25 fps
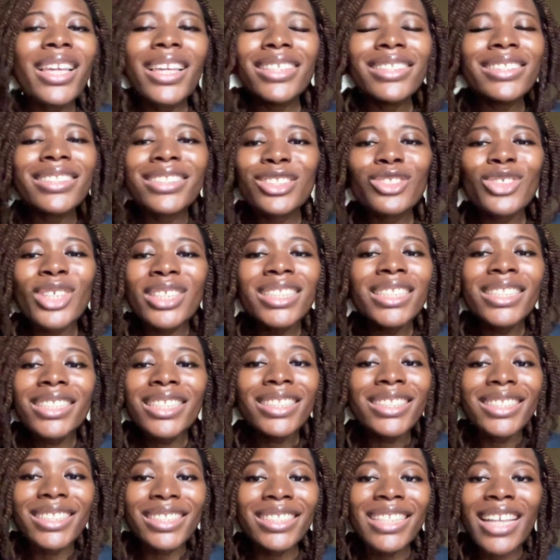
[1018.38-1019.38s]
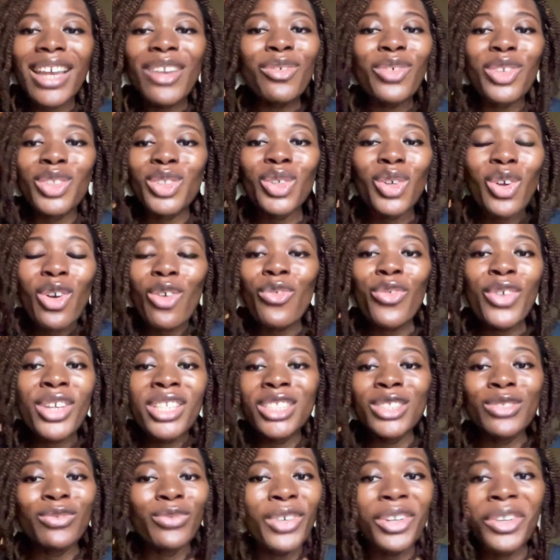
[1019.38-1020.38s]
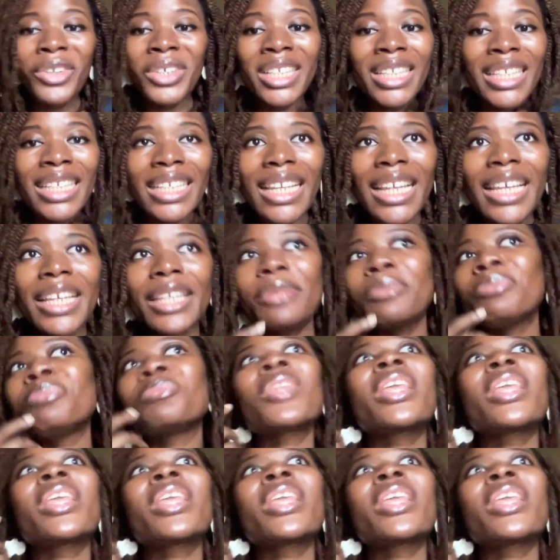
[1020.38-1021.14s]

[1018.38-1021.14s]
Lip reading: strategic design for the conference is very needed.